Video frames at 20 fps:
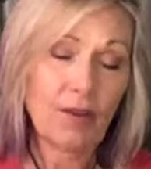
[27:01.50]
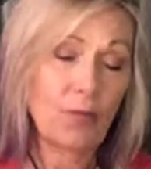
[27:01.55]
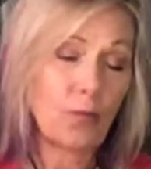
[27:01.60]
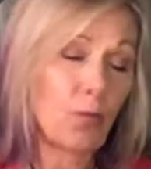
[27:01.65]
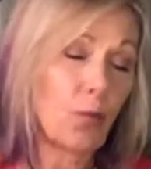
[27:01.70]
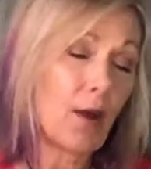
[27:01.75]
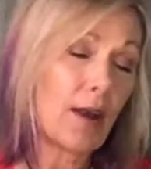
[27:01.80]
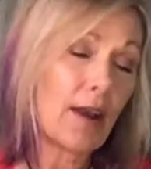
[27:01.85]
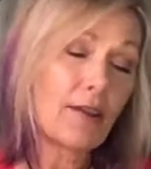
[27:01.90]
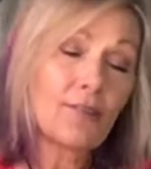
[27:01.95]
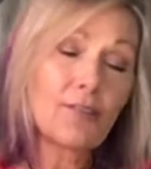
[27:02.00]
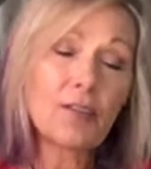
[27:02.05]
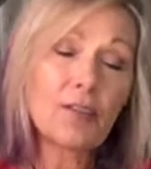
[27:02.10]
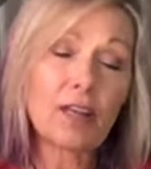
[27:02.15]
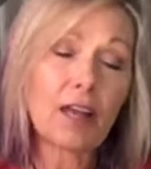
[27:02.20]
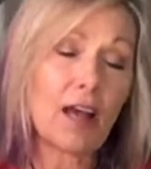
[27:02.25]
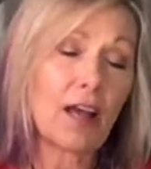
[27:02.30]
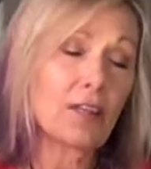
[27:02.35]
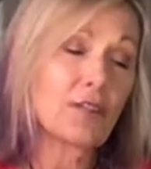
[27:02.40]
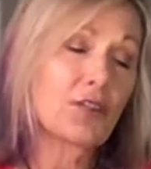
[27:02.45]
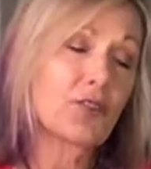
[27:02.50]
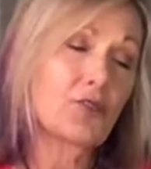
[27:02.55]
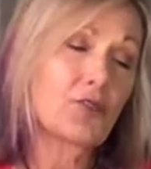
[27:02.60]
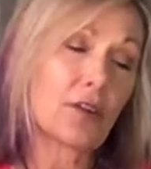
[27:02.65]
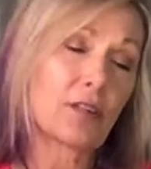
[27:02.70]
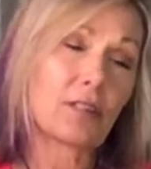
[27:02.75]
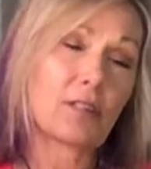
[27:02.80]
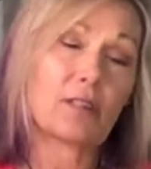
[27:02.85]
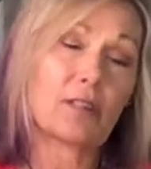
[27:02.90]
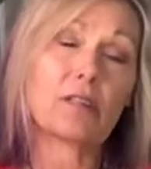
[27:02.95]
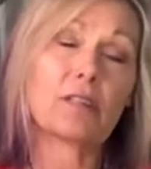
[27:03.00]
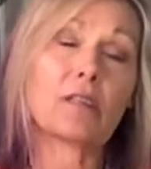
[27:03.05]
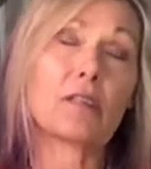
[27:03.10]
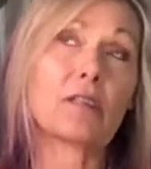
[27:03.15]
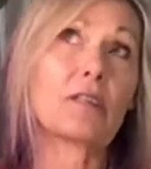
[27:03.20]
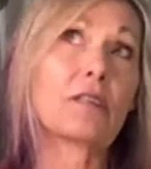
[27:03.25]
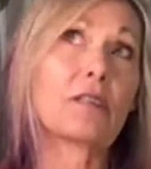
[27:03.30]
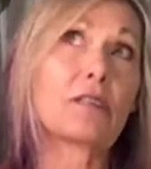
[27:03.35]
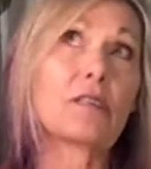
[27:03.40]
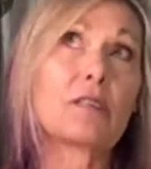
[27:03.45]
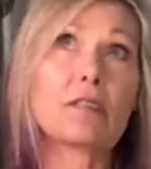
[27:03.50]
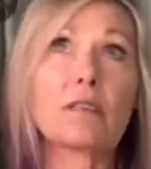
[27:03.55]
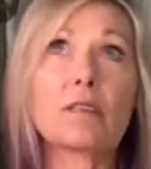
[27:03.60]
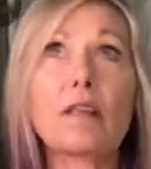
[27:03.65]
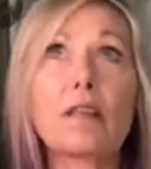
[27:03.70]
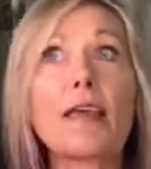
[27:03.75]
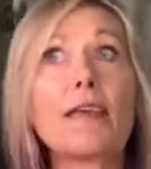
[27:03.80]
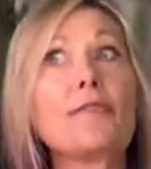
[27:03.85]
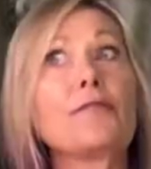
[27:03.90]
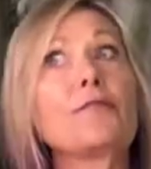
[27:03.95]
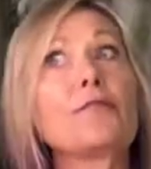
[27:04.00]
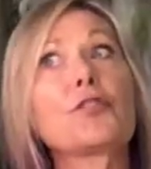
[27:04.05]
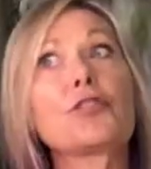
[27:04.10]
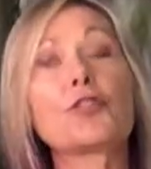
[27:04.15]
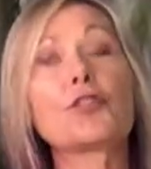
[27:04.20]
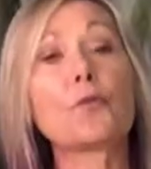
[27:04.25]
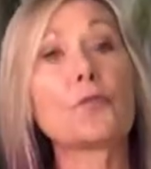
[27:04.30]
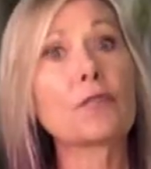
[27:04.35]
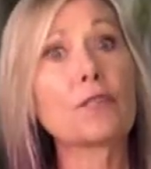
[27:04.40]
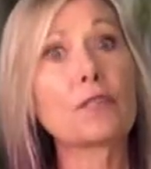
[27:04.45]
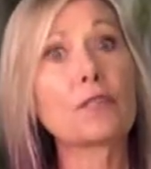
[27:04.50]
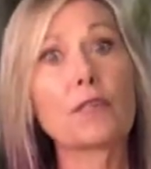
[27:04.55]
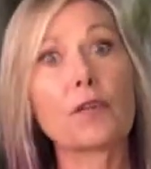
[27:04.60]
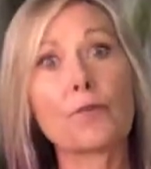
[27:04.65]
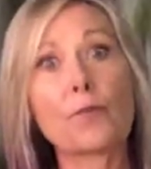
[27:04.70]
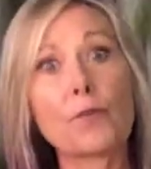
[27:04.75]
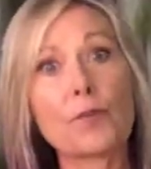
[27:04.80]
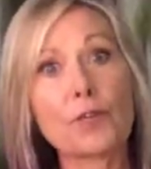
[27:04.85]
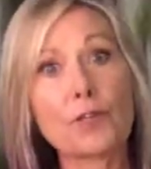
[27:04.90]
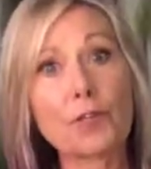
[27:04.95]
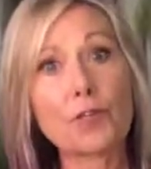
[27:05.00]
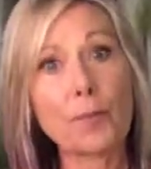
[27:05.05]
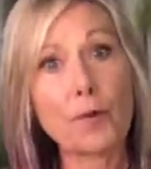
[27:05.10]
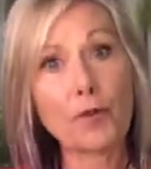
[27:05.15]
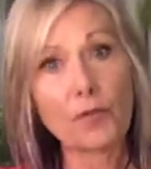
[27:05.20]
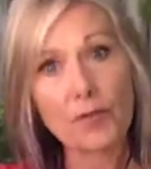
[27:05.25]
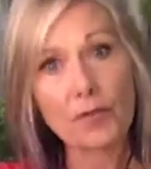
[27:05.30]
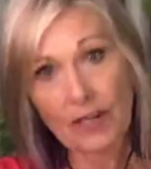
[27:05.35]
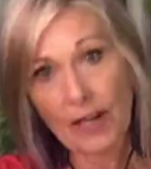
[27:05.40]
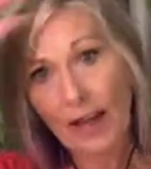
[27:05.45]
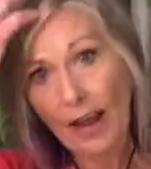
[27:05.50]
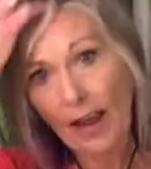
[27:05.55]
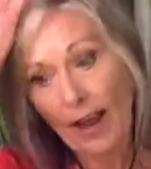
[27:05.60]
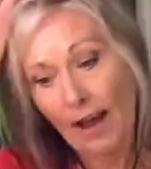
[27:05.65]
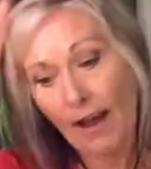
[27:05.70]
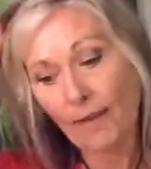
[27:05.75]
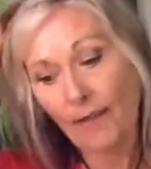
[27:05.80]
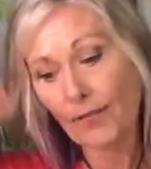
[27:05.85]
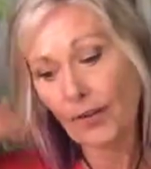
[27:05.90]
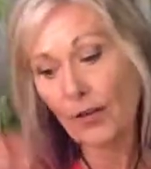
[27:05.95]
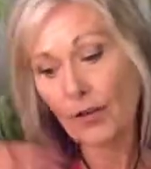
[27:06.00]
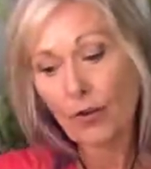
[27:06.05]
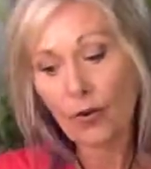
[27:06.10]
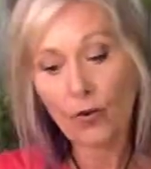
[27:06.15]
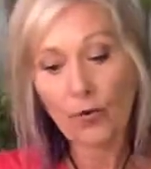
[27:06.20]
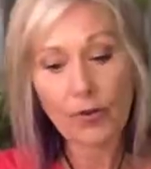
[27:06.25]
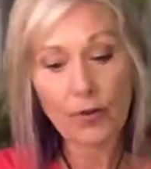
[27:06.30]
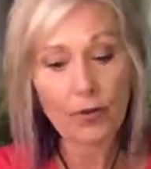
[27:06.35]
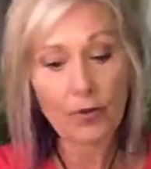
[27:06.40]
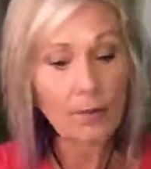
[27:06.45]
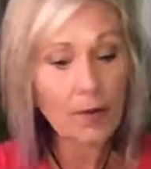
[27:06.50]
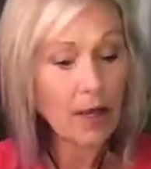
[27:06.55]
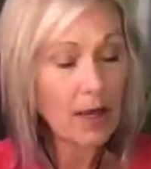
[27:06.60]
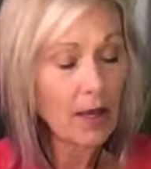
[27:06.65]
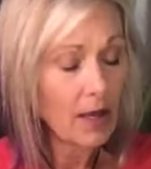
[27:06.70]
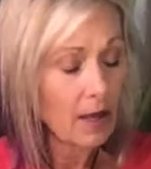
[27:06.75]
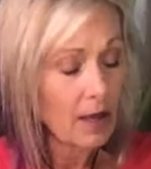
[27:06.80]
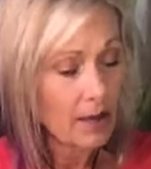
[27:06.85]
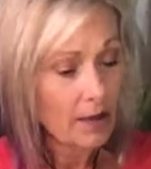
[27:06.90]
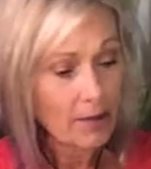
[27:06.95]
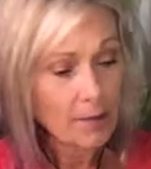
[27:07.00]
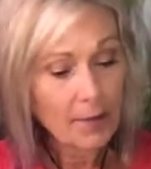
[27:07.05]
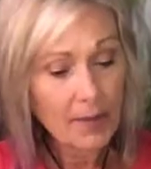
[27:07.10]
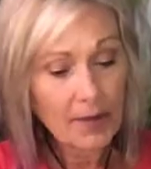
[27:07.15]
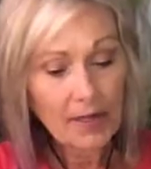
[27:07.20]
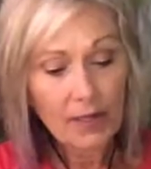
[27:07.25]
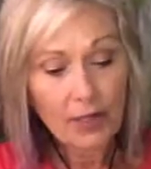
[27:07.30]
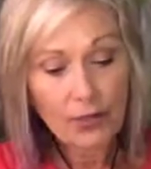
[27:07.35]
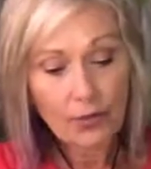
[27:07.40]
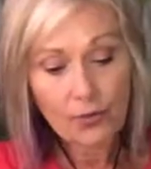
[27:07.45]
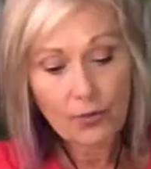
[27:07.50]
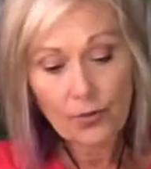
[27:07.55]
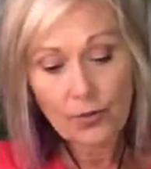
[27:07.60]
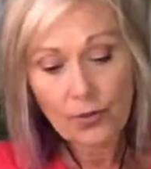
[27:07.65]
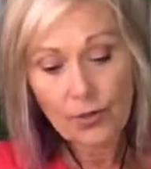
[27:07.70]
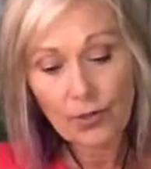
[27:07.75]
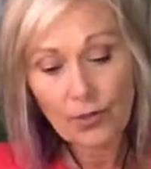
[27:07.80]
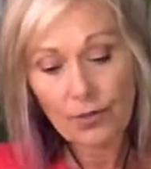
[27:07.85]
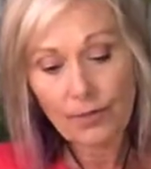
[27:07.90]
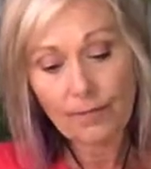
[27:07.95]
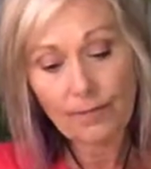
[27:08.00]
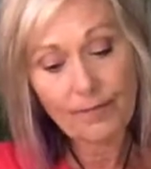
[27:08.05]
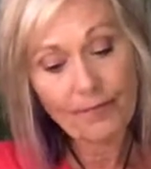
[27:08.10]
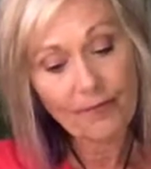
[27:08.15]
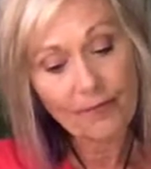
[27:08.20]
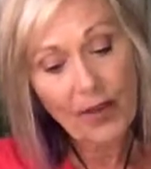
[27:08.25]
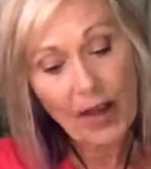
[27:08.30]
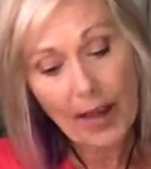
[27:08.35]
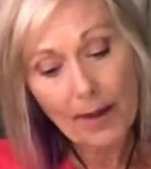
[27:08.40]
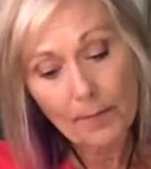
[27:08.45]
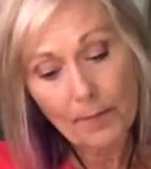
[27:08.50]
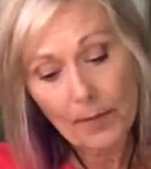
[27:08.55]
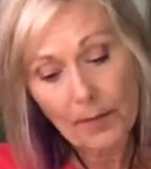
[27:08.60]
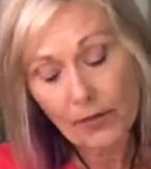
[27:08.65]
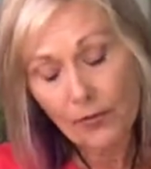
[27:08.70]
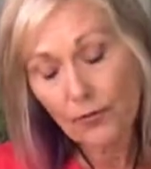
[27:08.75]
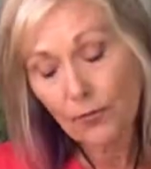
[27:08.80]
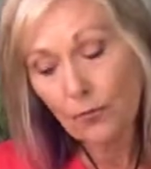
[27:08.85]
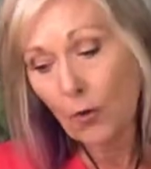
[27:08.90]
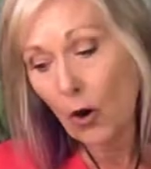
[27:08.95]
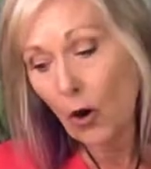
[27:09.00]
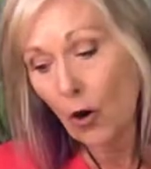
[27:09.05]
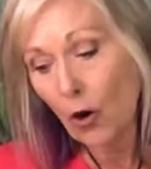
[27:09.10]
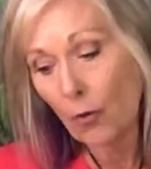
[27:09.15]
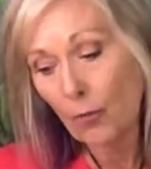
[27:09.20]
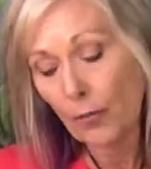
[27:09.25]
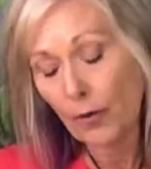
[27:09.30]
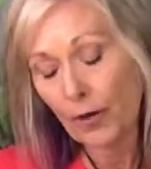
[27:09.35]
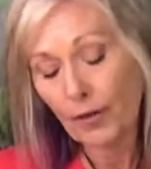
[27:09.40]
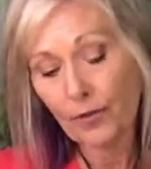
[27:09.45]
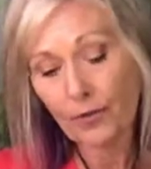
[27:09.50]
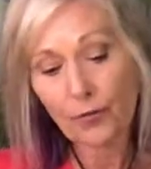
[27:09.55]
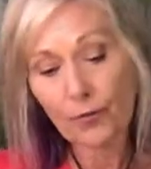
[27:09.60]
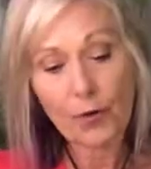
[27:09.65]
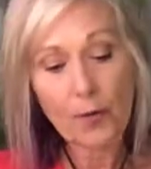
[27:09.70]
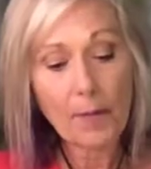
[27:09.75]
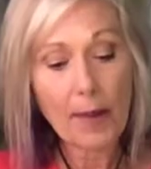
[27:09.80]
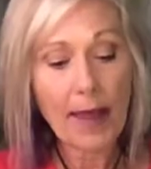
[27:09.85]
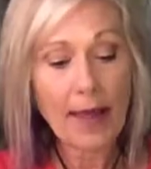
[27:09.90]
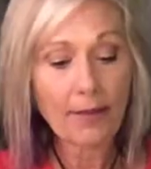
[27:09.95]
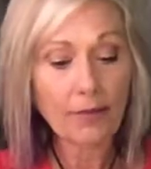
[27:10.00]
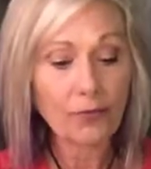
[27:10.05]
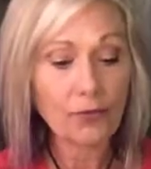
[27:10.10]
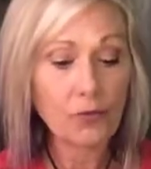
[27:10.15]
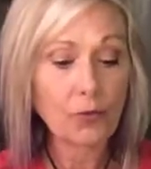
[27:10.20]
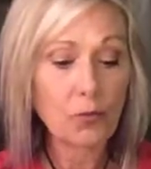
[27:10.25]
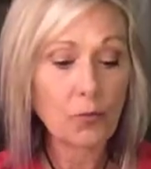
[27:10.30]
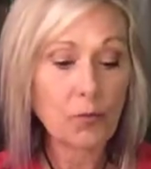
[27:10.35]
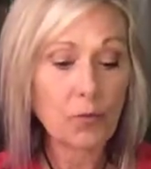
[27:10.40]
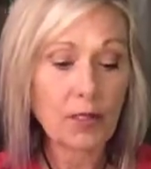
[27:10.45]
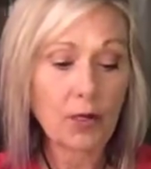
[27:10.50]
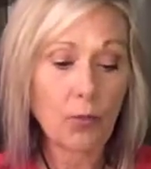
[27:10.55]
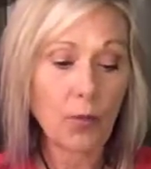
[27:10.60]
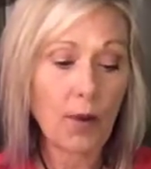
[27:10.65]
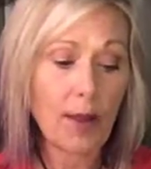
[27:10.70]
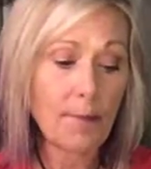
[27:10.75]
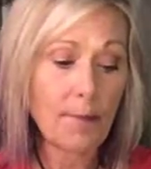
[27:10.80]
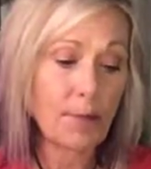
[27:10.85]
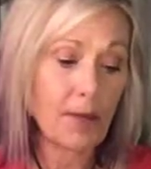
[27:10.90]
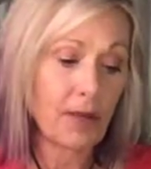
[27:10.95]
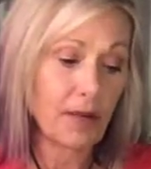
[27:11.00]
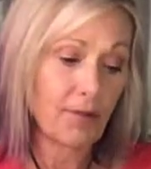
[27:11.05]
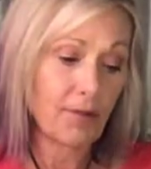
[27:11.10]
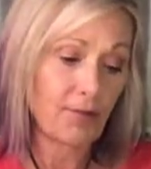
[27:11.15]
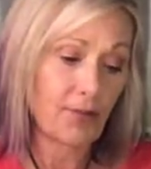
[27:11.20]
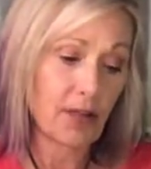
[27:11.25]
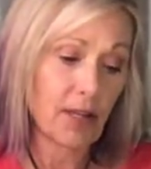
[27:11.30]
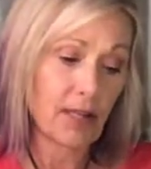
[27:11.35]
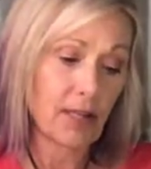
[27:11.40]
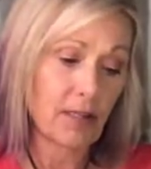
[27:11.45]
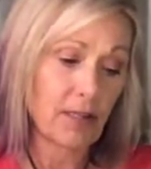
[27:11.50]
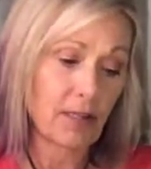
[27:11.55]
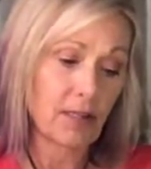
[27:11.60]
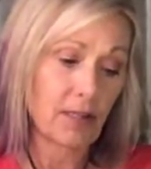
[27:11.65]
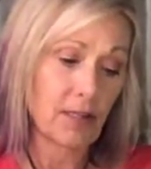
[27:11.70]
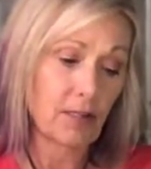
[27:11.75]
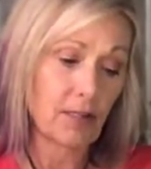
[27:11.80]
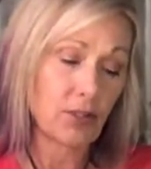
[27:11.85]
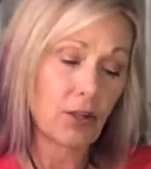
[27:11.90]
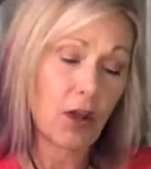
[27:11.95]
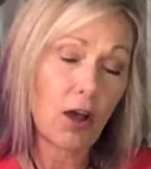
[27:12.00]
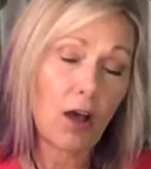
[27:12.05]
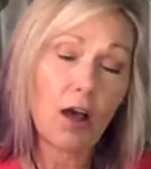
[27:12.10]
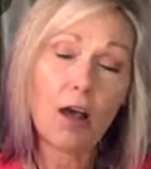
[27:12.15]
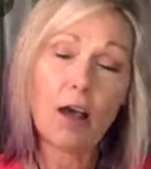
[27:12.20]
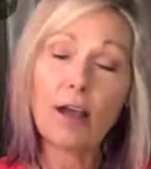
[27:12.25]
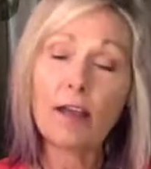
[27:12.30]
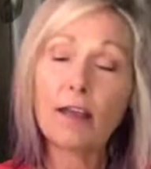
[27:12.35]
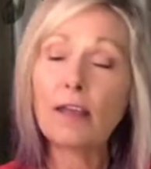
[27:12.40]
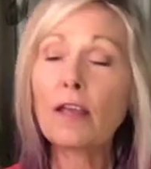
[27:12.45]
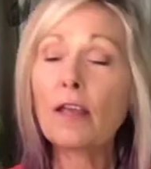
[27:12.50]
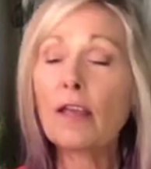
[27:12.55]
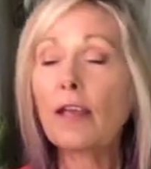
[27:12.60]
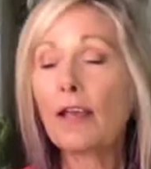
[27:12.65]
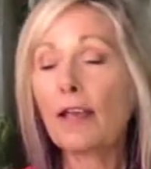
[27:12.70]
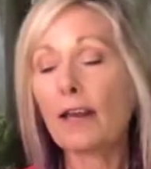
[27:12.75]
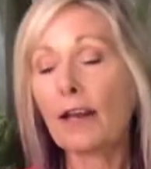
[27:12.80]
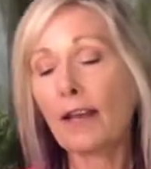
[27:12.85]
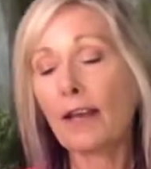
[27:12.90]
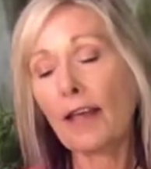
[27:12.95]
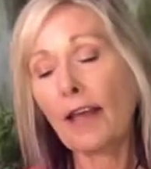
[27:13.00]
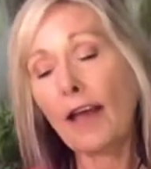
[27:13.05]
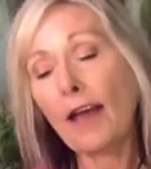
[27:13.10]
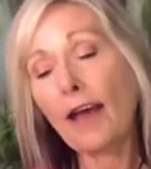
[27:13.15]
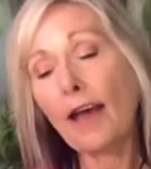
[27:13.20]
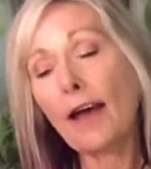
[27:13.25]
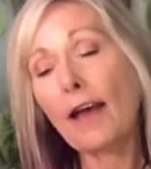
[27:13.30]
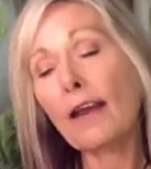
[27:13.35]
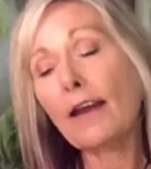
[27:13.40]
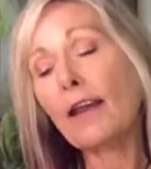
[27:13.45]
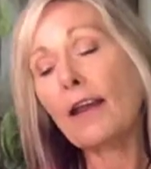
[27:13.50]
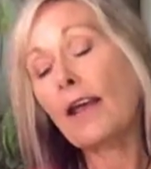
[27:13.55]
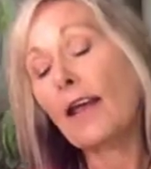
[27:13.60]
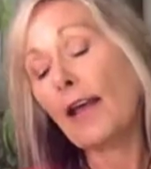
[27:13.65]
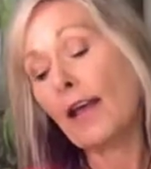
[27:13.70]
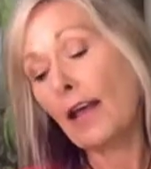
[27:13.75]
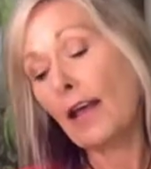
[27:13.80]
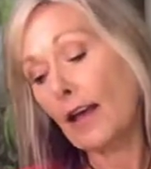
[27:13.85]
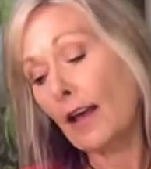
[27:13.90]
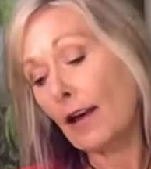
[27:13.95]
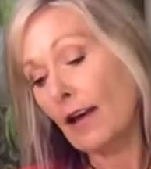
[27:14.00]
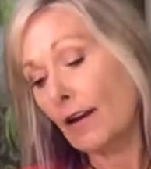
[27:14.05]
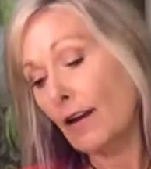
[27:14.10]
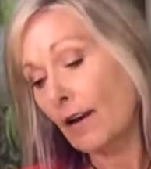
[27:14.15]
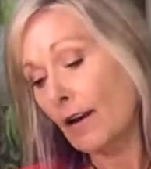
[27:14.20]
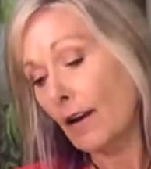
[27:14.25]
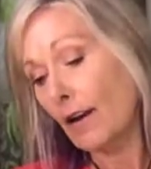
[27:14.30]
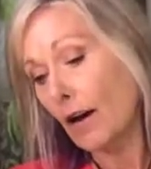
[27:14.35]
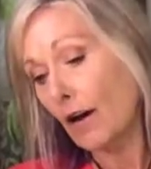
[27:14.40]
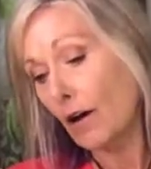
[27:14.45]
whatever the construct is that this life shows us that we're supposed to have. You know, the big huge 5-bedroom home with 3 bathrooms and a white picket fence and a dog and a cat and